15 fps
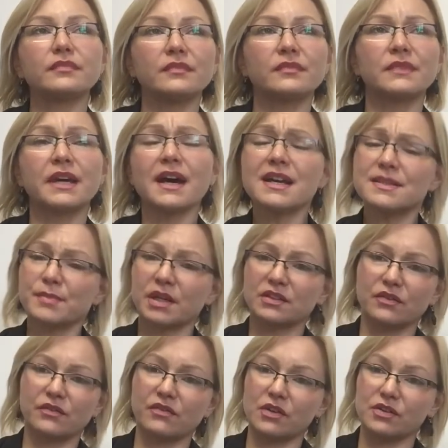the aspect
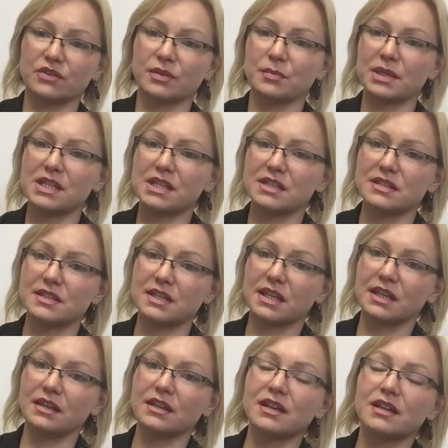of
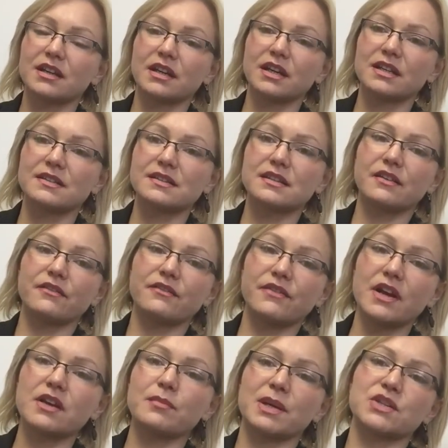vulnerability, it's
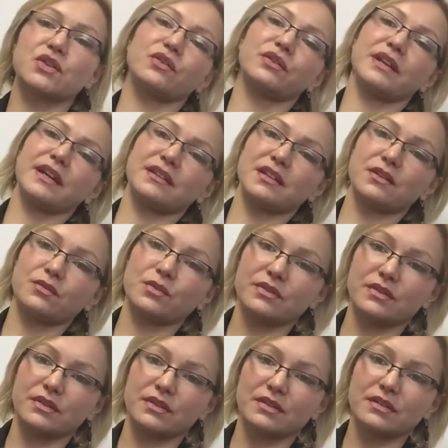very much connected with
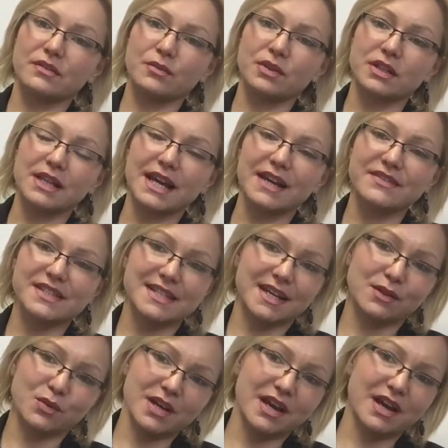the
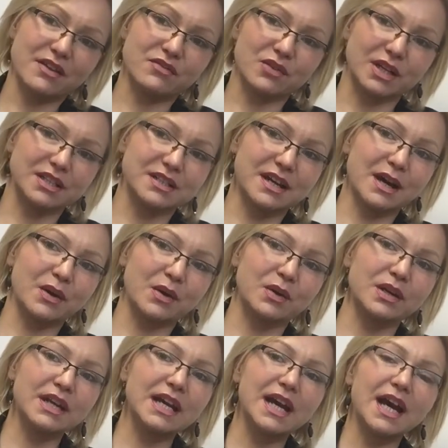lifestyle we have right now,
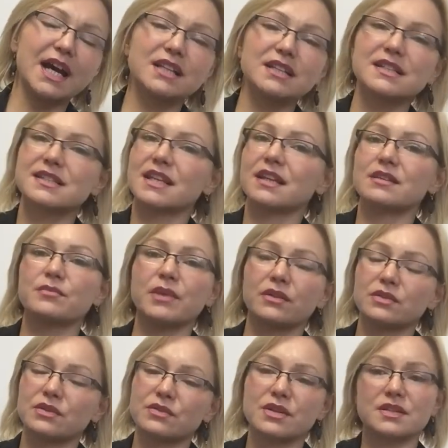and it's not
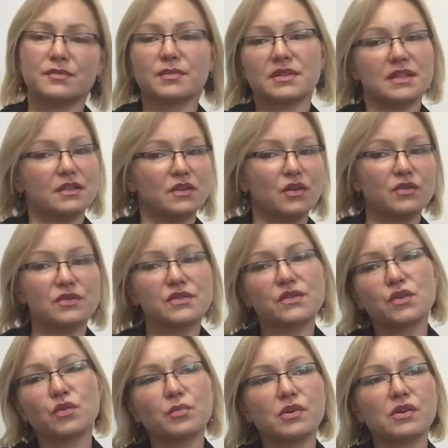about Christmas and
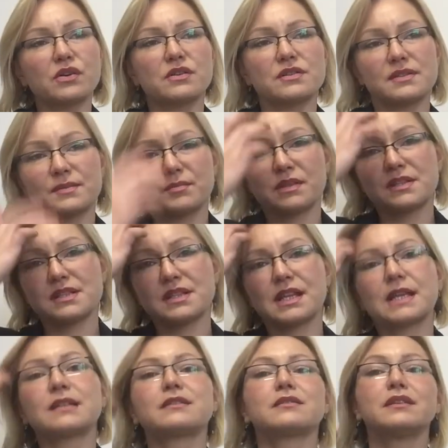consumerism. It's
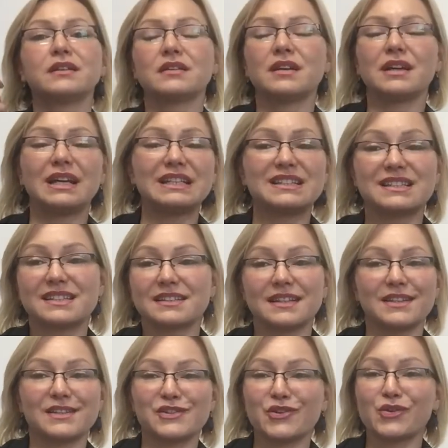like
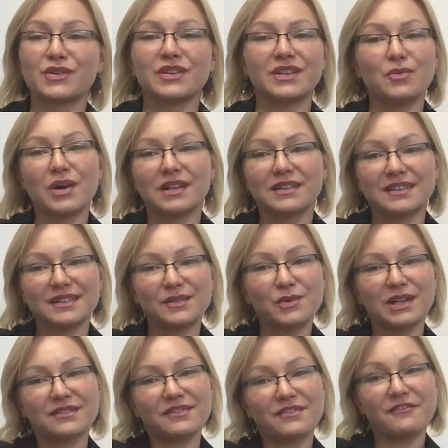it's only
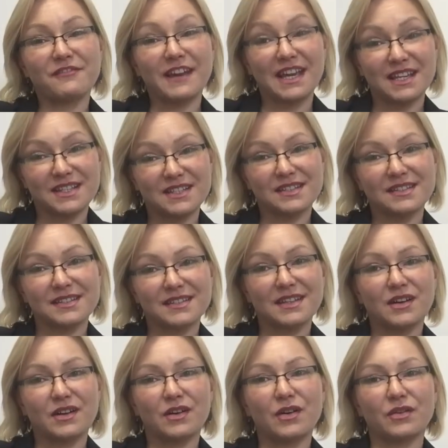one phase
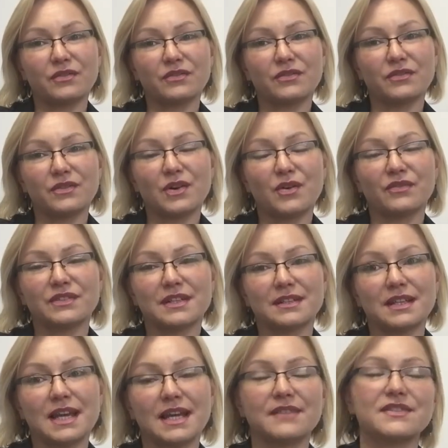of
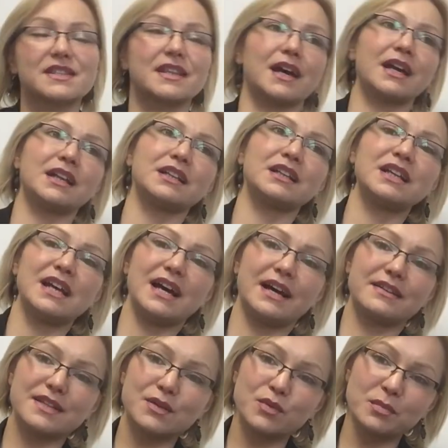that lifestyle. I
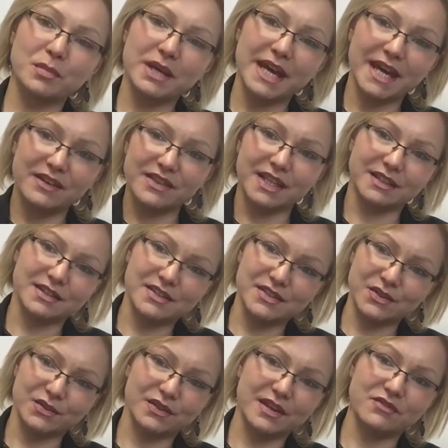think we behave like this
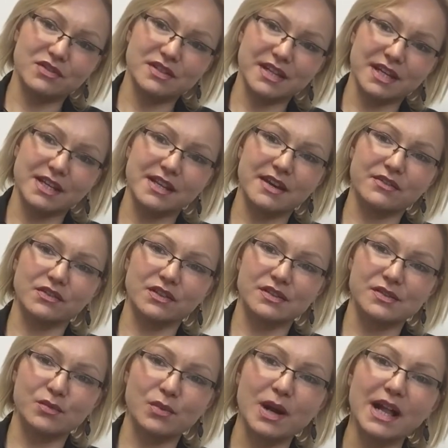on an everyday level
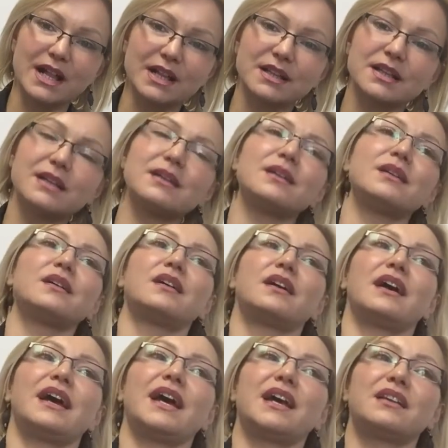as well.
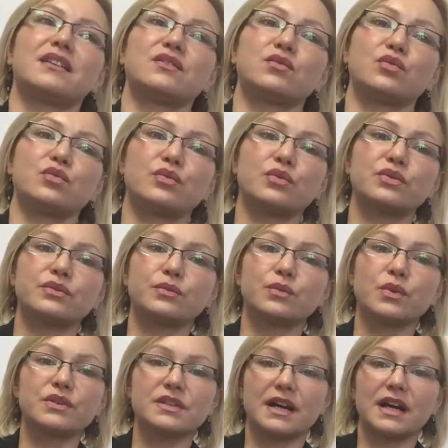And
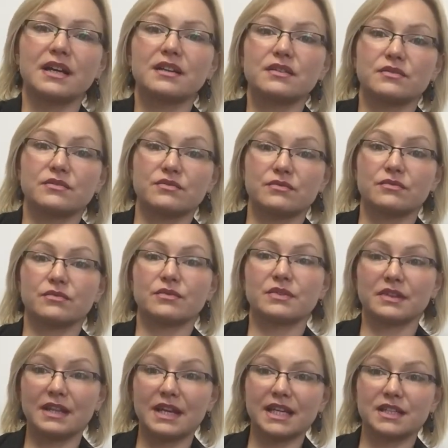what I
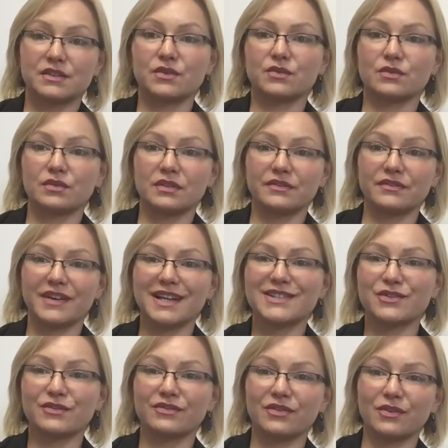would like to invite
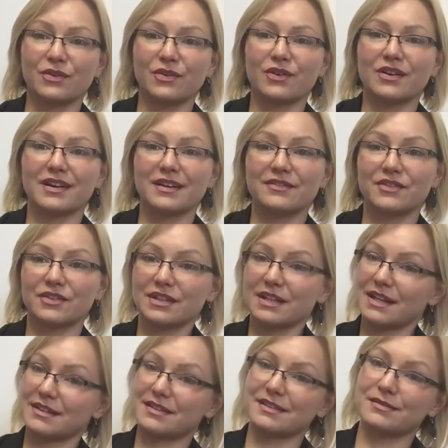you for
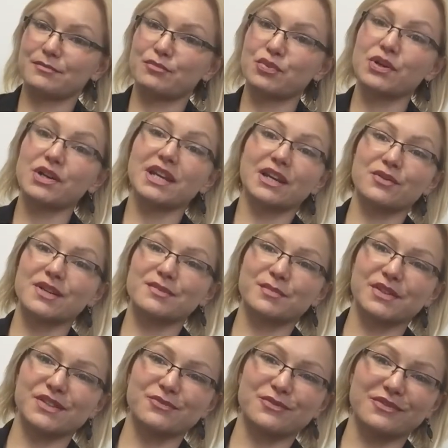that
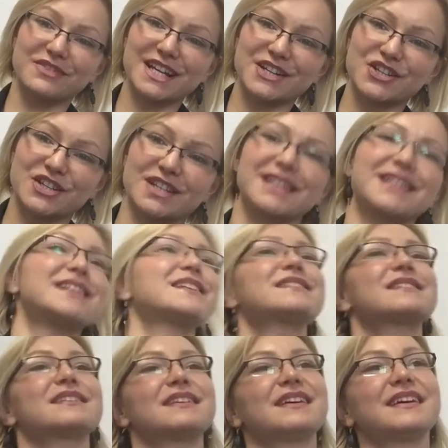pre-Christmas reflection is,